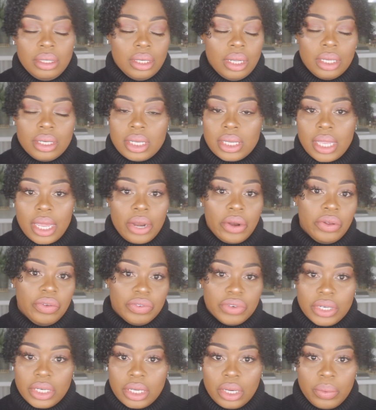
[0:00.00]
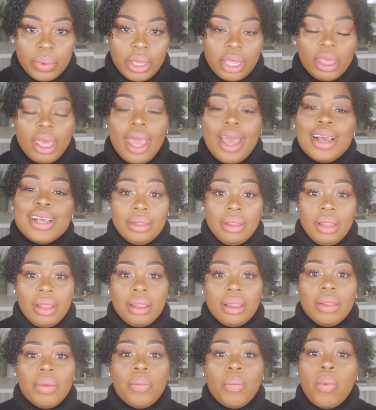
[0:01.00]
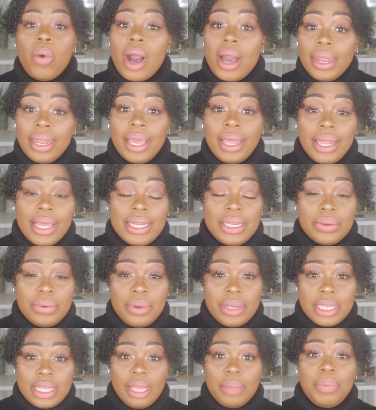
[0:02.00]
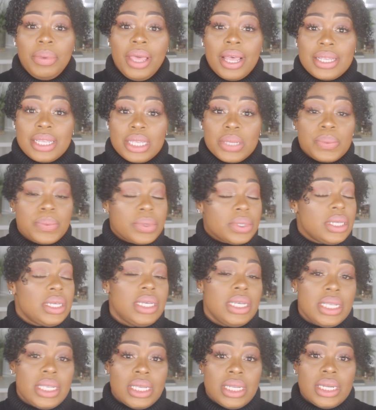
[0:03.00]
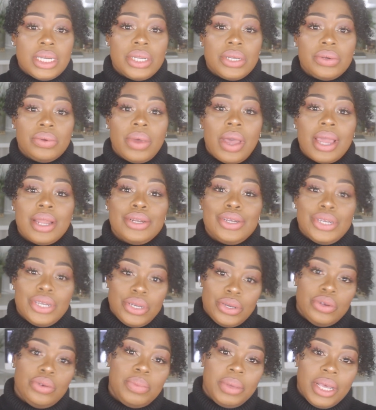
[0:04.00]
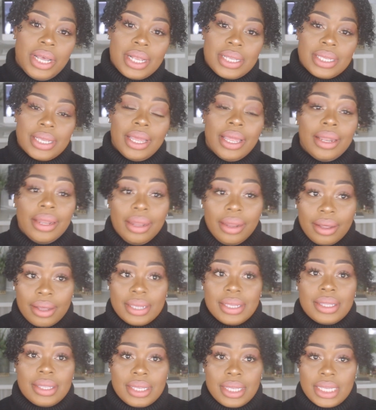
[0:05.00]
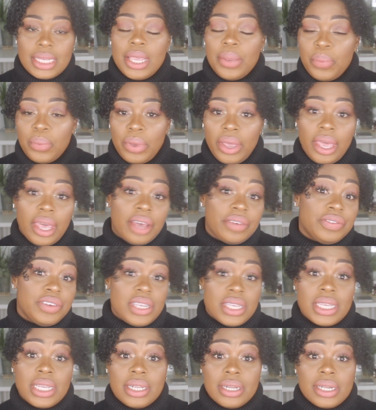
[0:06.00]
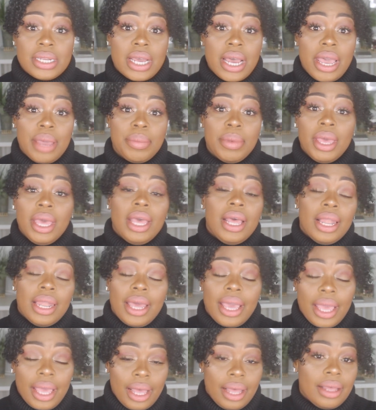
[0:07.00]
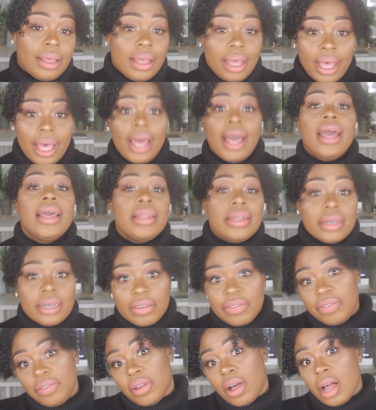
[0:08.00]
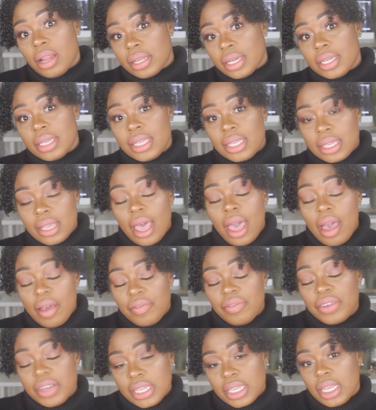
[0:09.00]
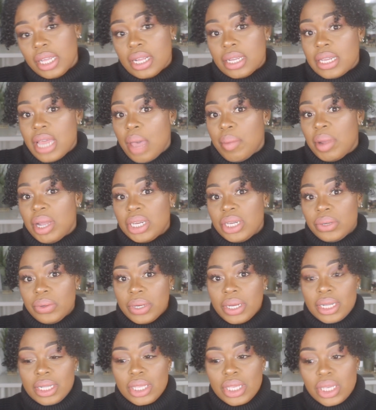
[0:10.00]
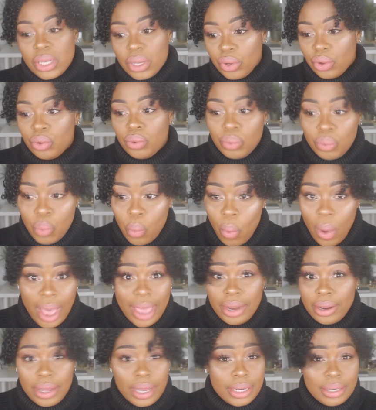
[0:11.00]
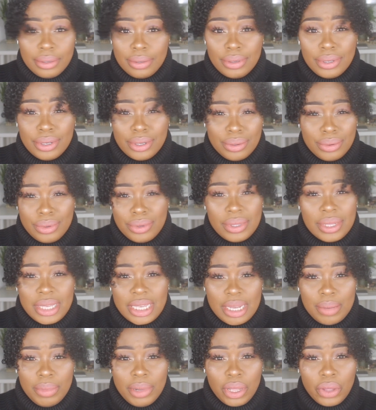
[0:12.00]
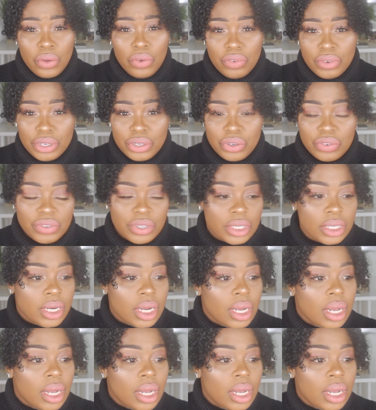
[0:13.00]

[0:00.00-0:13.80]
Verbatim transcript: I'll just get it over and done with. One, I like doing this look because it's really easy to do. And two, because it looks the same way every single time. Like, I look flawless every single time I do it. So why not, you know, do the same look over and over.